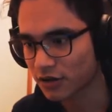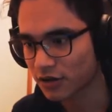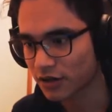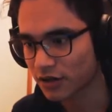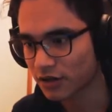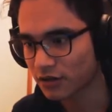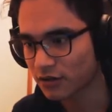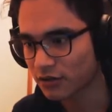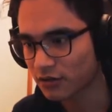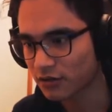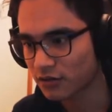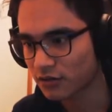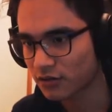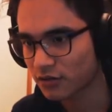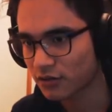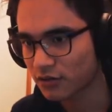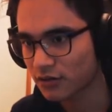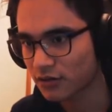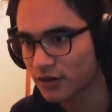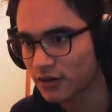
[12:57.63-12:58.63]
Okay.
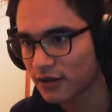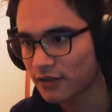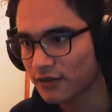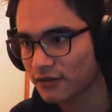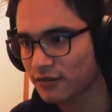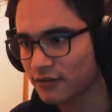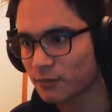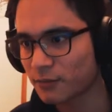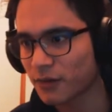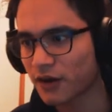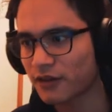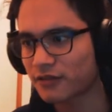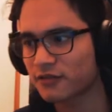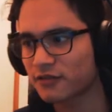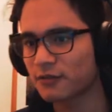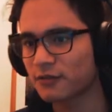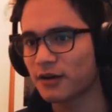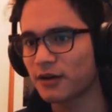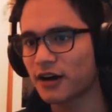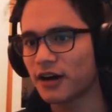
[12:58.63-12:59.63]
This
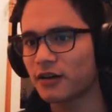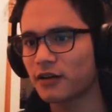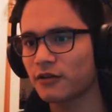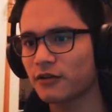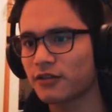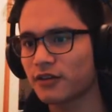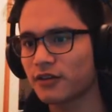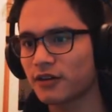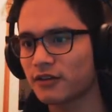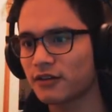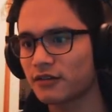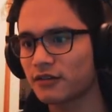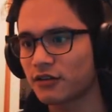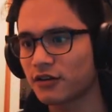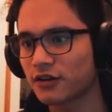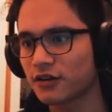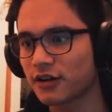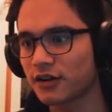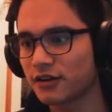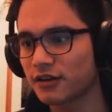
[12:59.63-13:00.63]
monster's about. I don't think it's
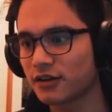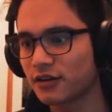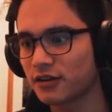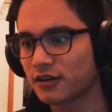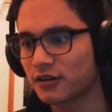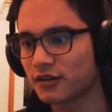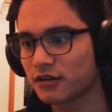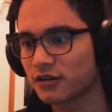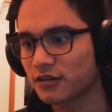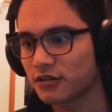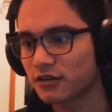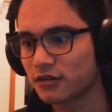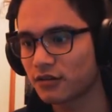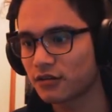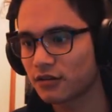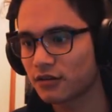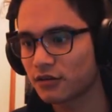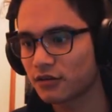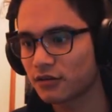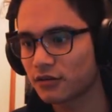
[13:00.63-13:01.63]
a good idea.
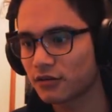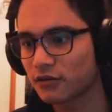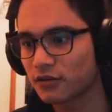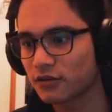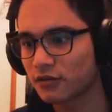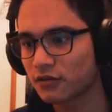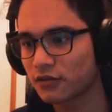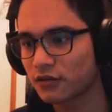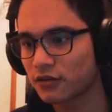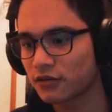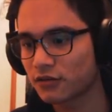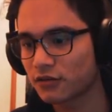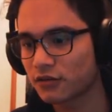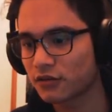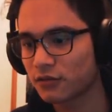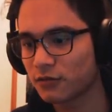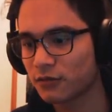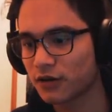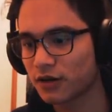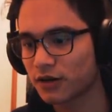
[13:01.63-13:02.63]

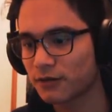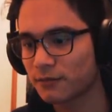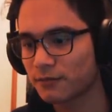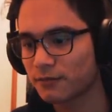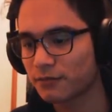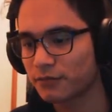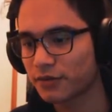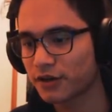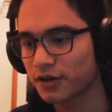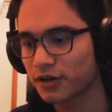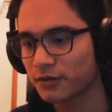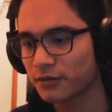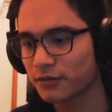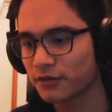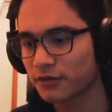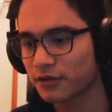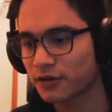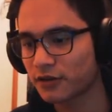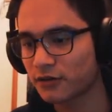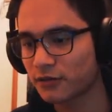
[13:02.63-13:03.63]
To do what? Pick up
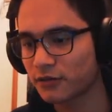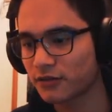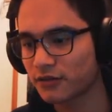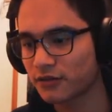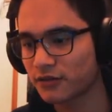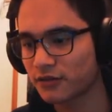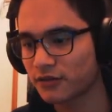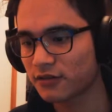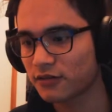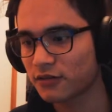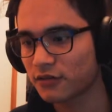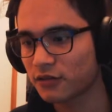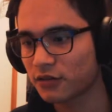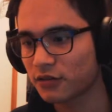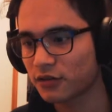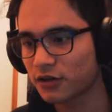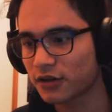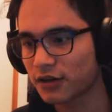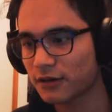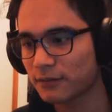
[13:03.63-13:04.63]
old note? this?
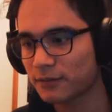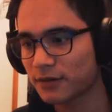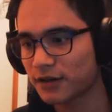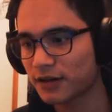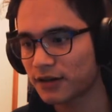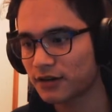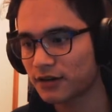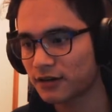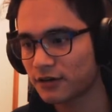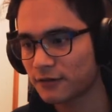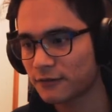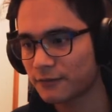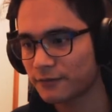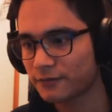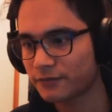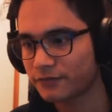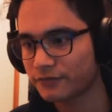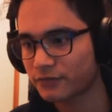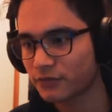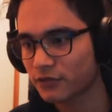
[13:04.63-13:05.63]
Look at bed?
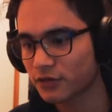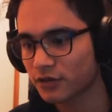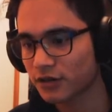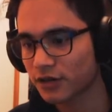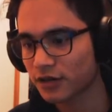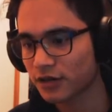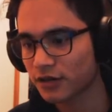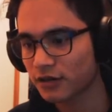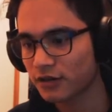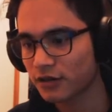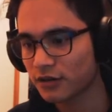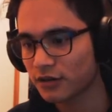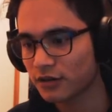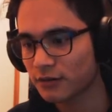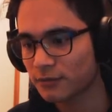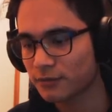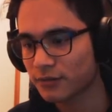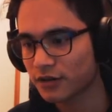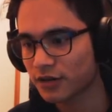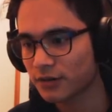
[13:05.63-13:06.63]
Okay.
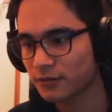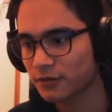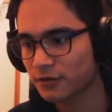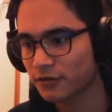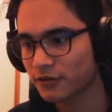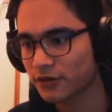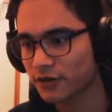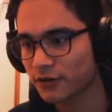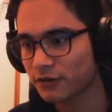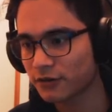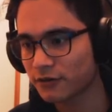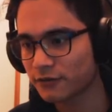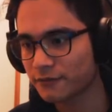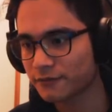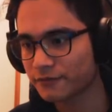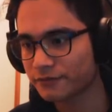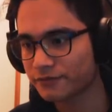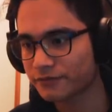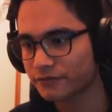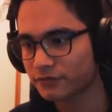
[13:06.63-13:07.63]
Pick up old note?
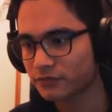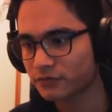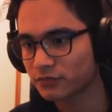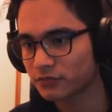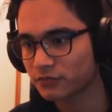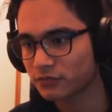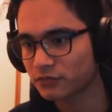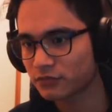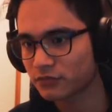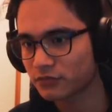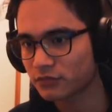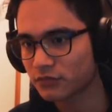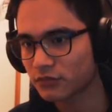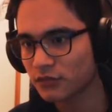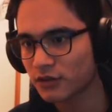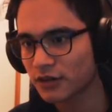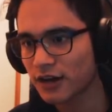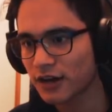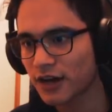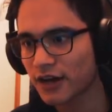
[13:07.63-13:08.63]

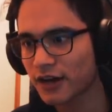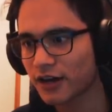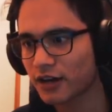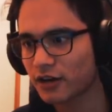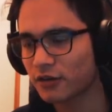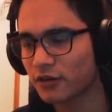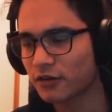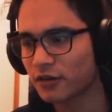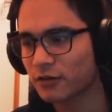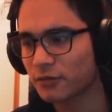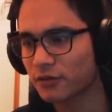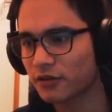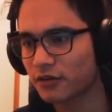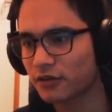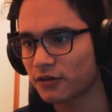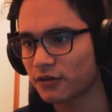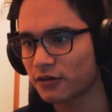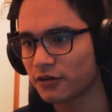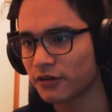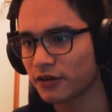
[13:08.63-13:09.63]
I got a
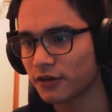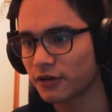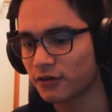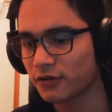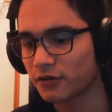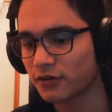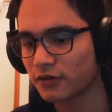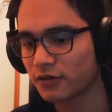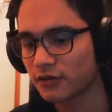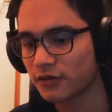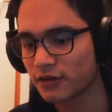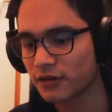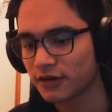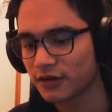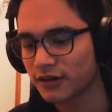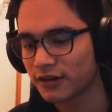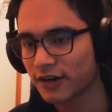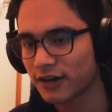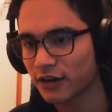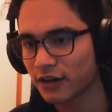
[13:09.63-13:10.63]
crumbled old note.
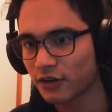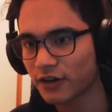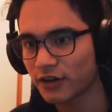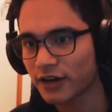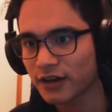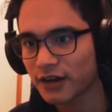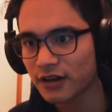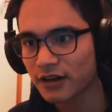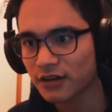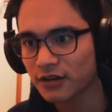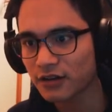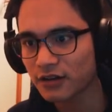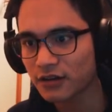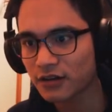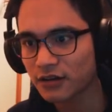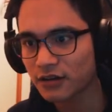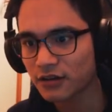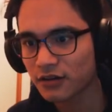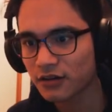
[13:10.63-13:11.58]
Can I look at it?